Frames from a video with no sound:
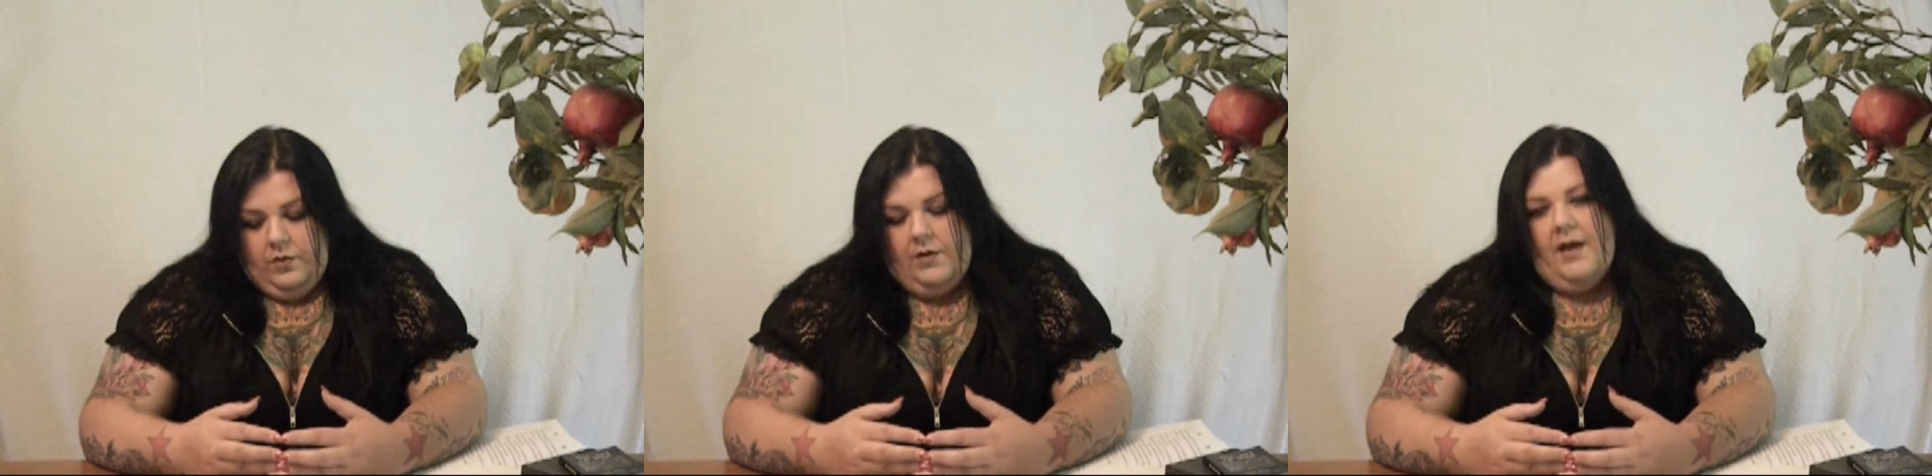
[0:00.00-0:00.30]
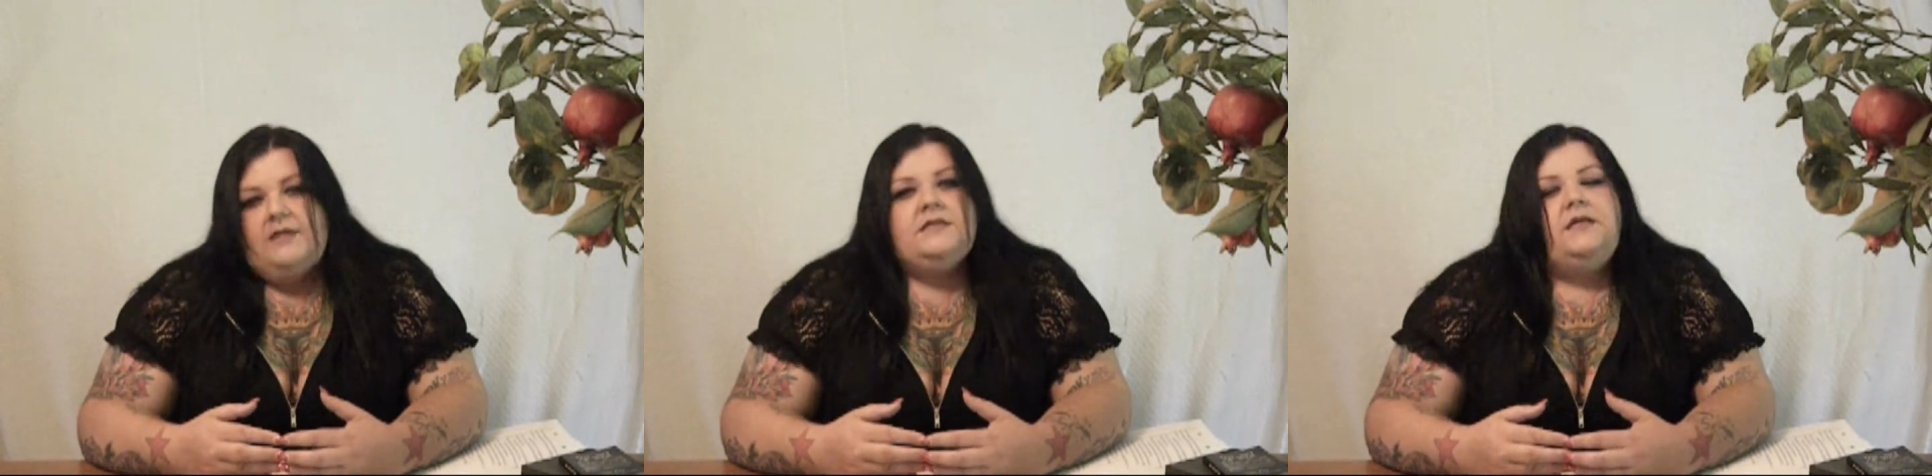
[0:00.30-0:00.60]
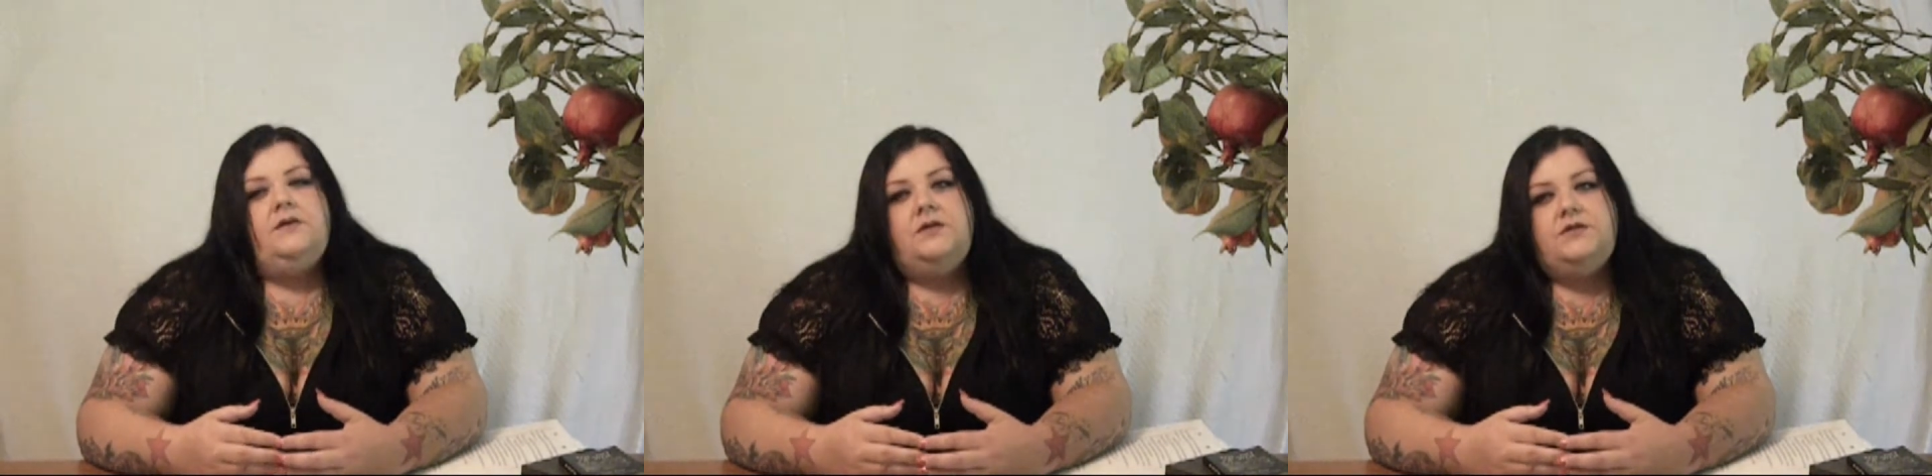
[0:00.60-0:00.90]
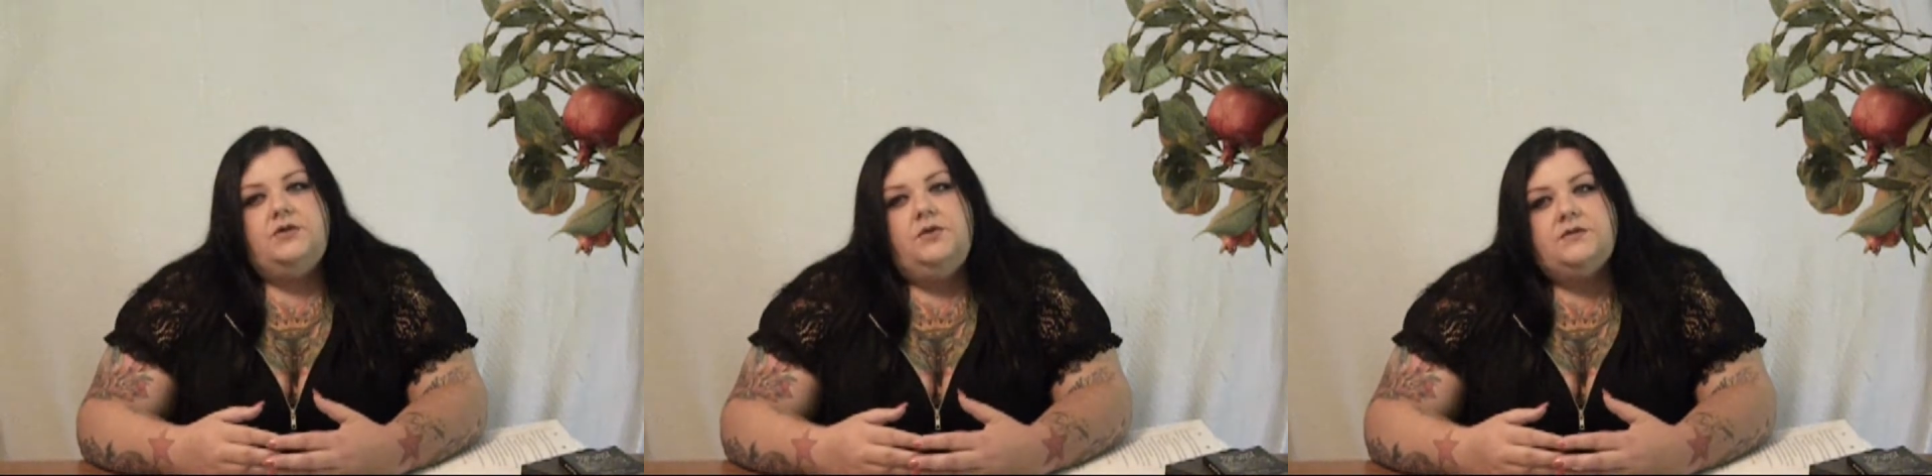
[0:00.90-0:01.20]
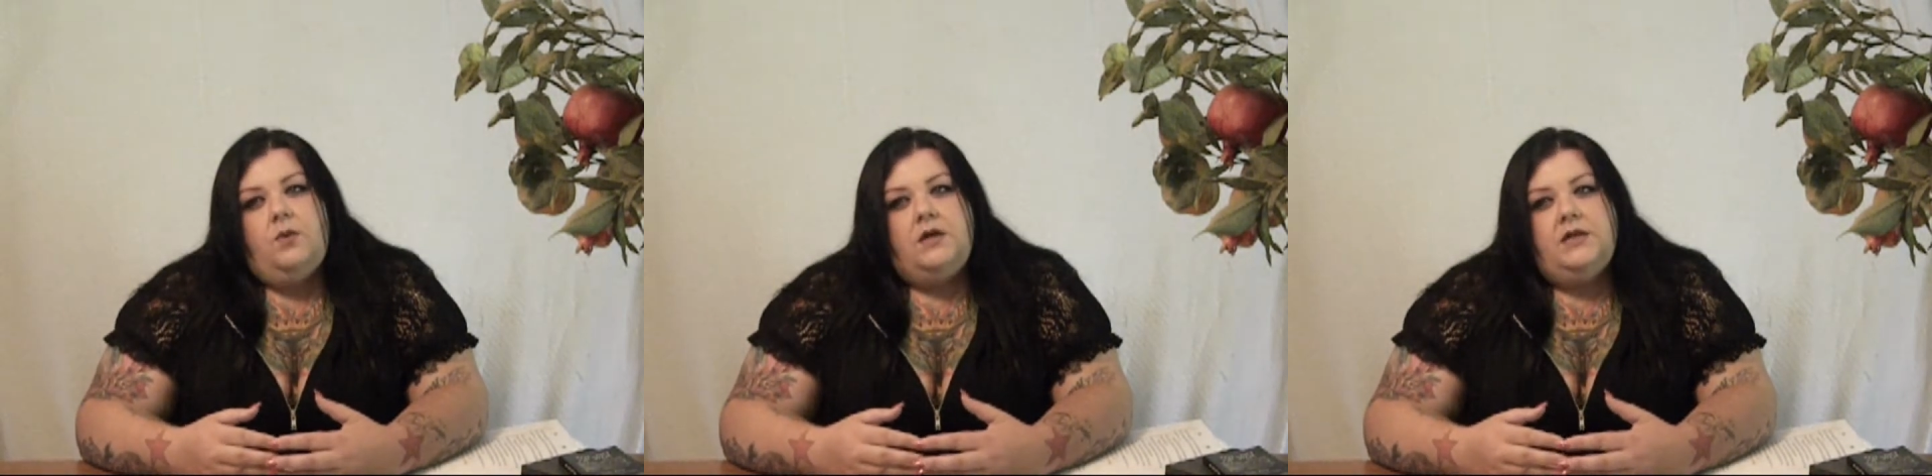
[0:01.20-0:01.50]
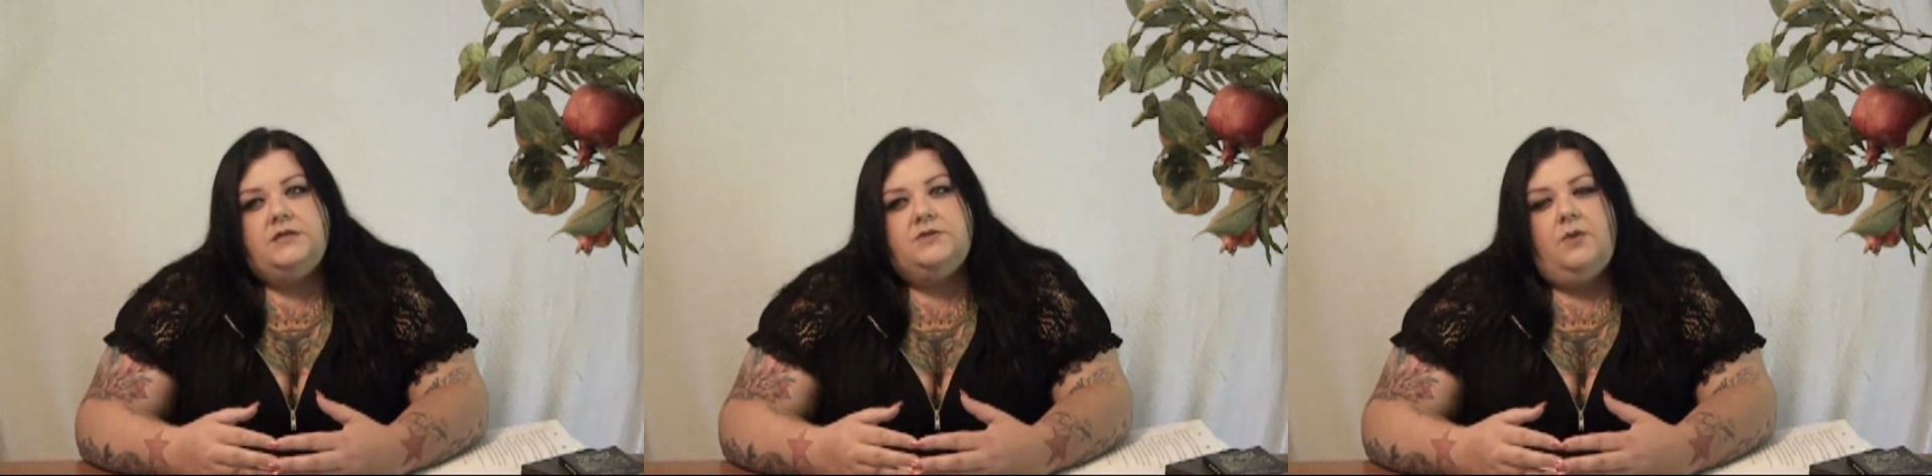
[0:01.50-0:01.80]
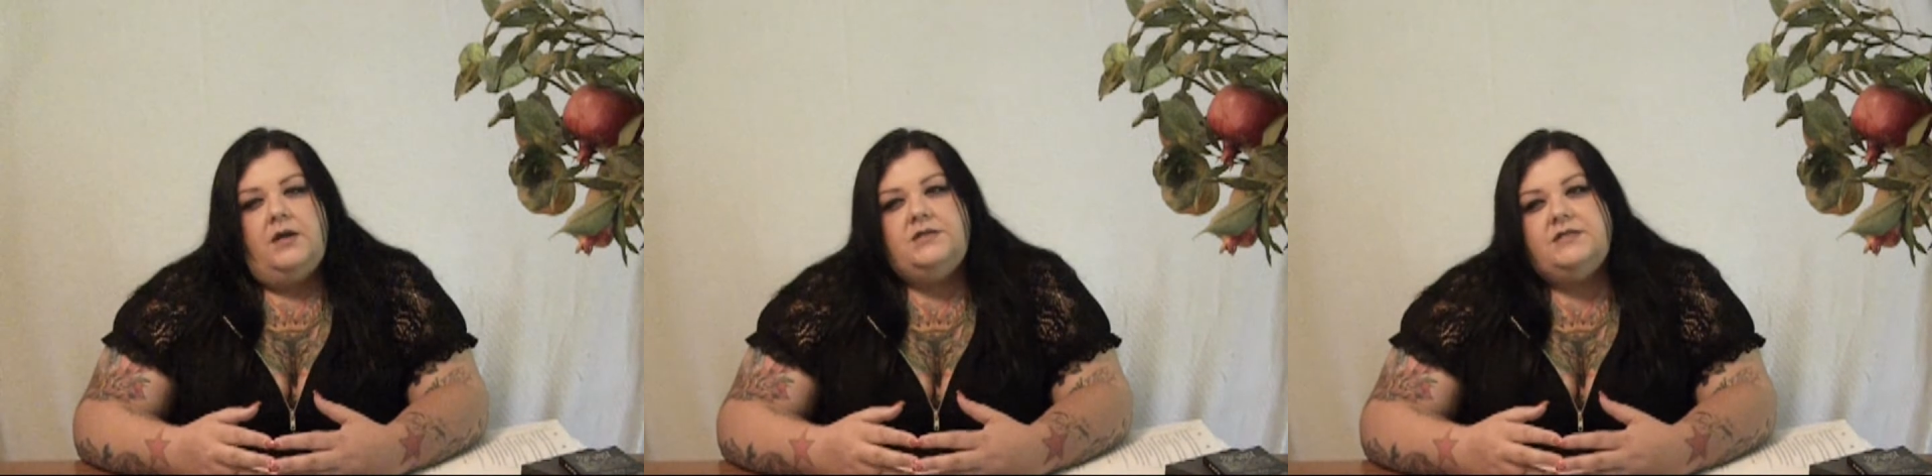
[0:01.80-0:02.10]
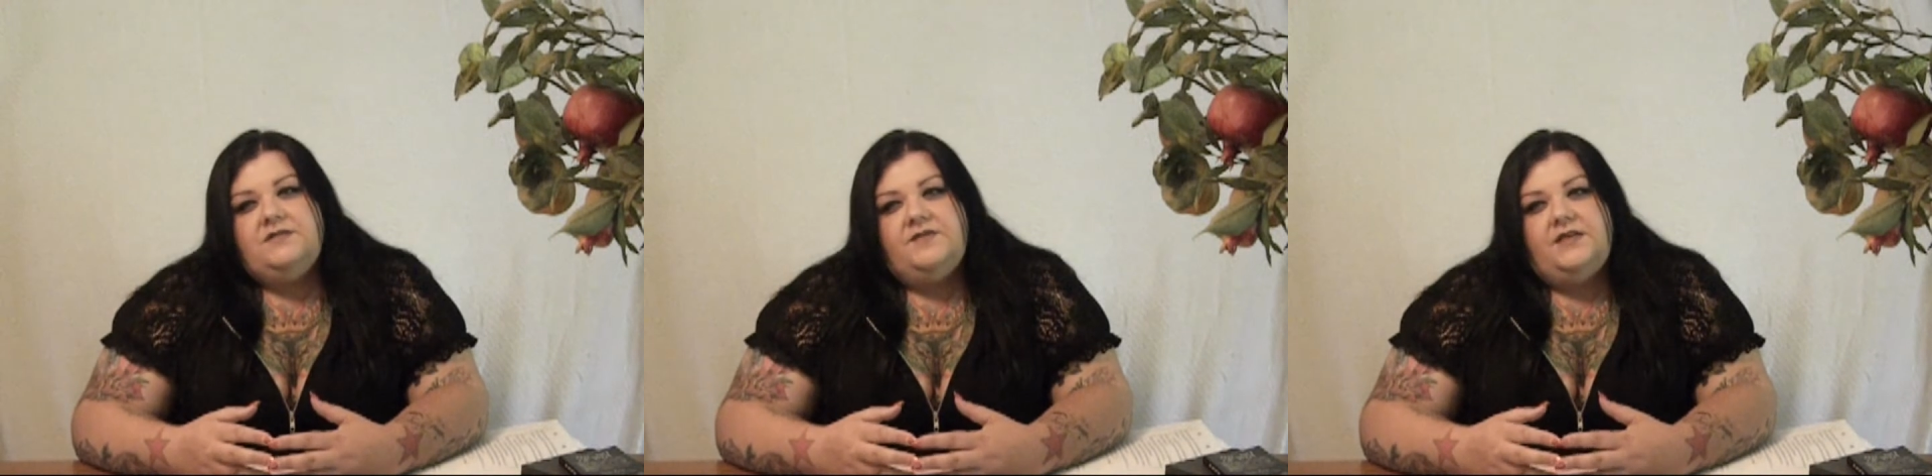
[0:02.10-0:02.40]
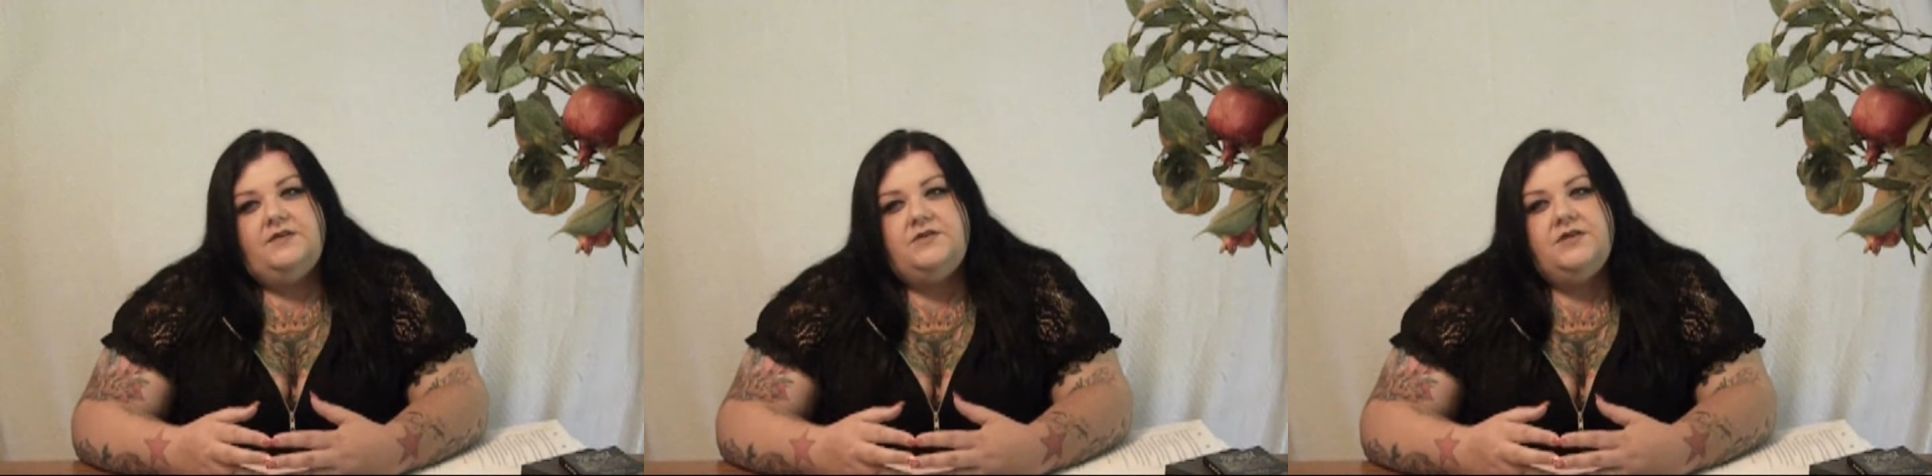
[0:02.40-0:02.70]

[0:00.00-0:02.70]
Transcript: what I'm asking you to do is, as you watch these videos,